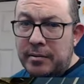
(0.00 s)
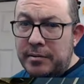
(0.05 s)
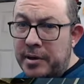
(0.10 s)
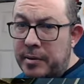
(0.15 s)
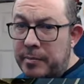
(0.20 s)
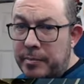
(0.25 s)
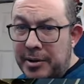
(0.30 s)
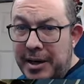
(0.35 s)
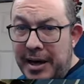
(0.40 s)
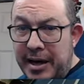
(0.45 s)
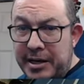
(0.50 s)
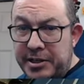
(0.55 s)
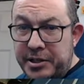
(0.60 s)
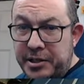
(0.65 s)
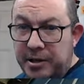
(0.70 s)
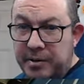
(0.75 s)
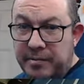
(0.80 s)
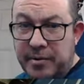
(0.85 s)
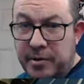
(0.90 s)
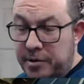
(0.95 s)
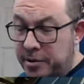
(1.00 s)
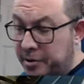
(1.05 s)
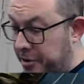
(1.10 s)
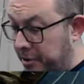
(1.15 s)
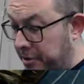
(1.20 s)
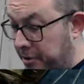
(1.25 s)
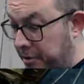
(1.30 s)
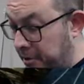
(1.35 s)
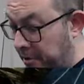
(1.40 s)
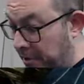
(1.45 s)
a plastic
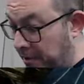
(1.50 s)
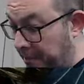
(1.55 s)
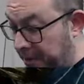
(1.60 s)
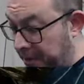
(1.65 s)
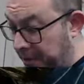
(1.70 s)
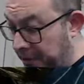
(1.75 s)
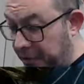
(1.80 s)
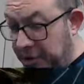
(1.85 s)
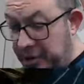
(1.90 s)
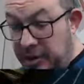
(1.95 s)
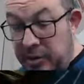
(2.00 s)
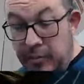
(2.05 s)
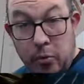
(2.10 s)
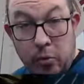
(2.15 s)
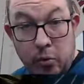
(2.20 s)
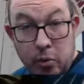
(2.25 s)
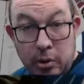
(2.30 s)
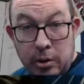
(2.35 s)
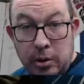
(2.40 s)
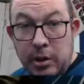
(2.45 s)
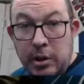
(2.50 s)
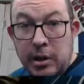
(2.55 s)
version of this keyboard.